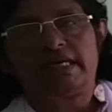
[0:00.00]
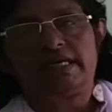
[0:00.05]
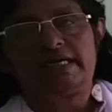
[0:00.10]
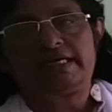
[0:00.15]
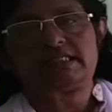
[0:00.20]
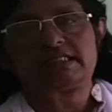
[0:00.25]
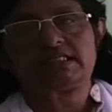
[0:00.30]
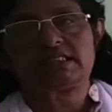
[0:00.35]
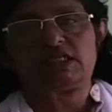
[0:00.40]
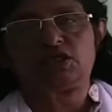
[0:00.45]

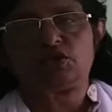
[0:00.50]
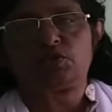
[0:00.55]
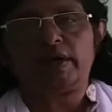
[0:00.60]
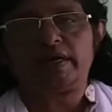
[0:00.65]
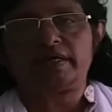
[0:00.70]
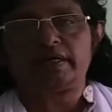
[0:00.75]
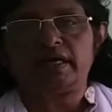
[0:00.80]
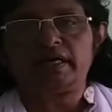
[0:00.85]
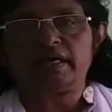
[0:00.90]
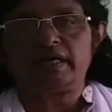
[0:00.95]
is
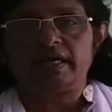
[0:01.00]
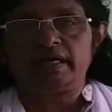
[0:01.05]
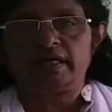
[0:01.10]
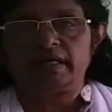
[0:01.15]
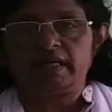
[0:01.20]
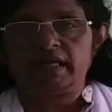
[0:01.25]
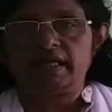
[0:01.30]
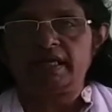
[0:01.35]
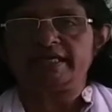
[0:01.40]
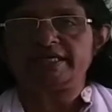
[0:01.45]
situated in
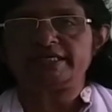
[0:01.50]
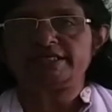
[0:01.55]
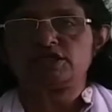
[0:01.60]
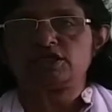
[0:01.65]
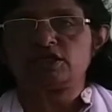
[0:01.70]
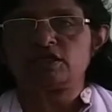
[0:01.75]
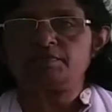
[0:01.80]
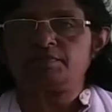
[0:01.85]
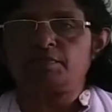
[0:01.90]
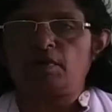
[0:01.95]
the
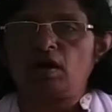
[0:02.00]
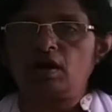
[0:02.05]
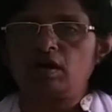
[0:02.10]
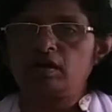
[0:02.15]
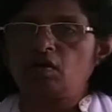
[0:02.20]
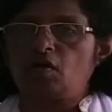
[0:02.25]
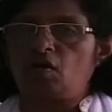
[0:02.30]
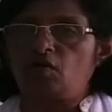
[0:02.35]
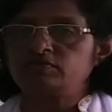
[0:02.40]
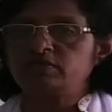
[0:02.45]
eastern part
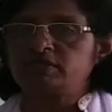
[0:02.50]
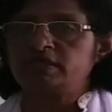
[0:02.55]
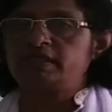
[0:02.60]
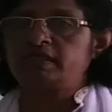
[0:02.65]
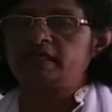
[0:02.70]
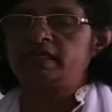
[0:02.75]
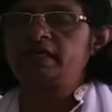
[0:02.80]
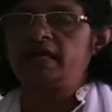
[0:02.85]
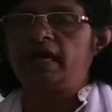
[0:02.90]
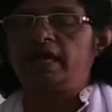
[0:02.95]
of
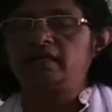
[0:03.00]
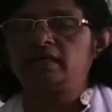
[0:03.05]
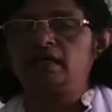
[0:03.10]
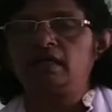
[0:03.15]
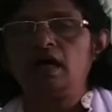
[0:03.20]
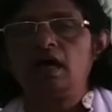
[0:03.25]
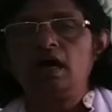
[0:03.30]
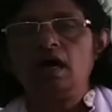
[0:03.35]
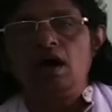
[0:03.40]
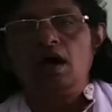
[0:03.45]
city, and
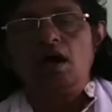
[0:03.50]
the